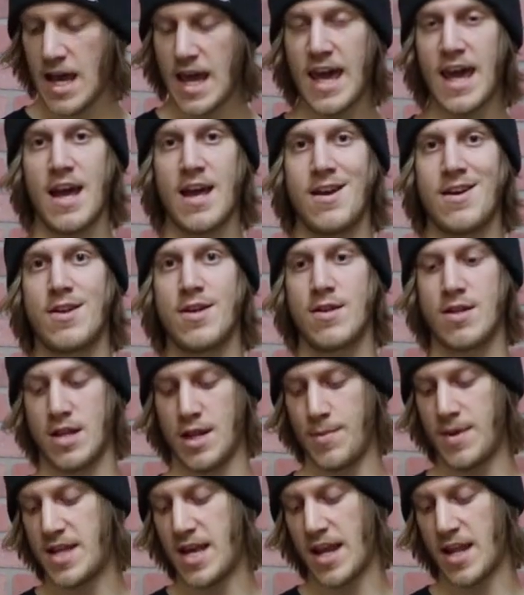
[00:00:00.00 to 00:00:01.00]
and
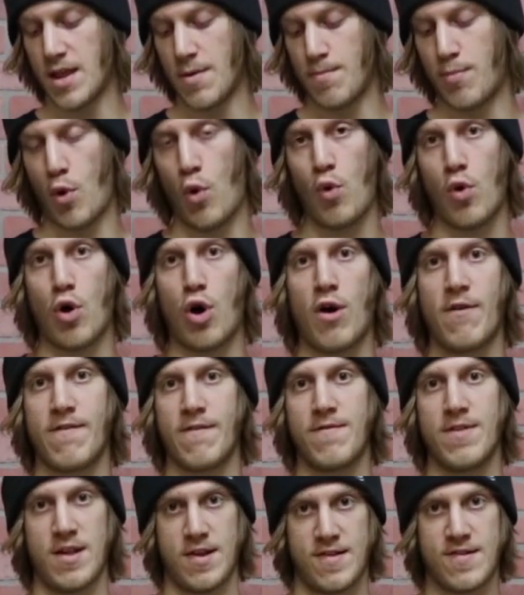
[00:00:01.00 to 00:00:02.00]
let me take the bolt off
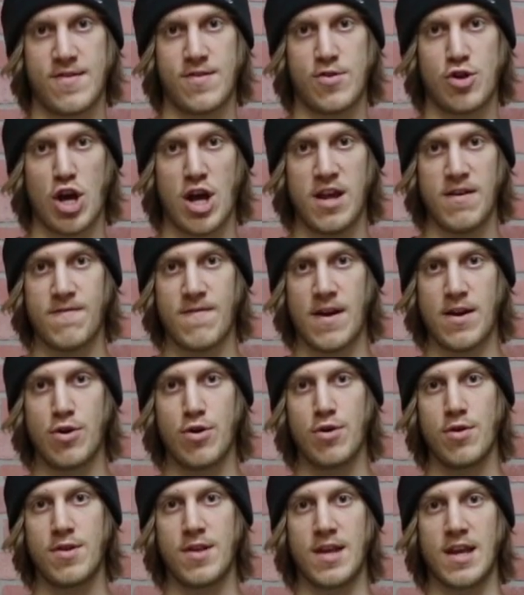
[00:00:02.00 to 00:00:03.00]
of this Chetty
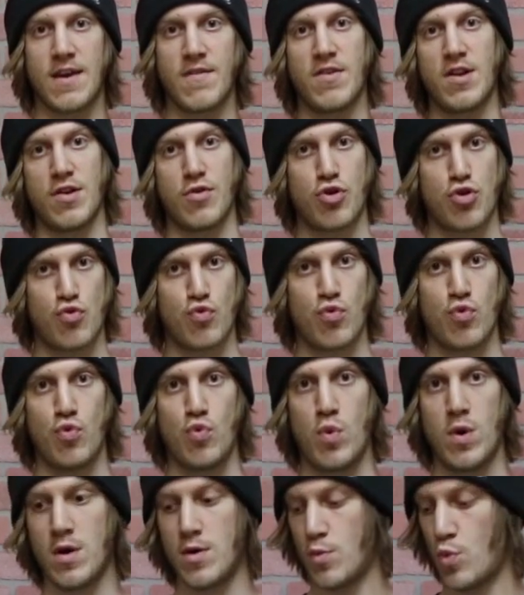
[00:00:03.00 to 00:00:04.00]
fender to give it a
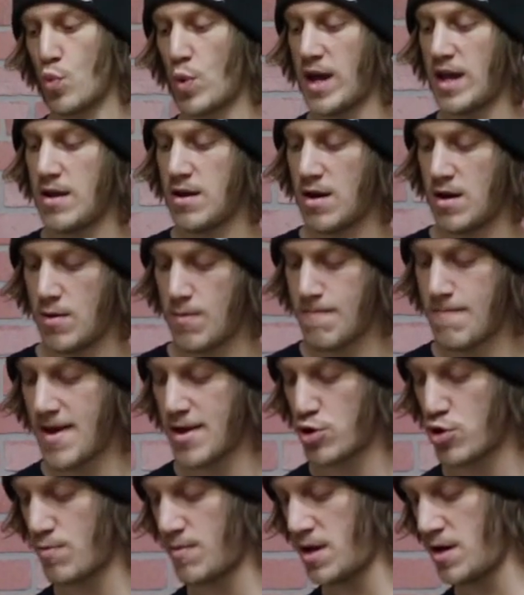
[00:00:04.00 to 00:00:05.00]
true weight
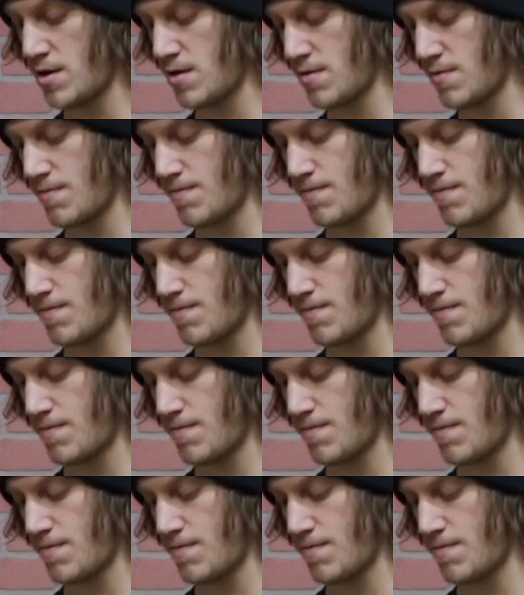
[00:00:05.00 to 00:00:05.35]
measurement,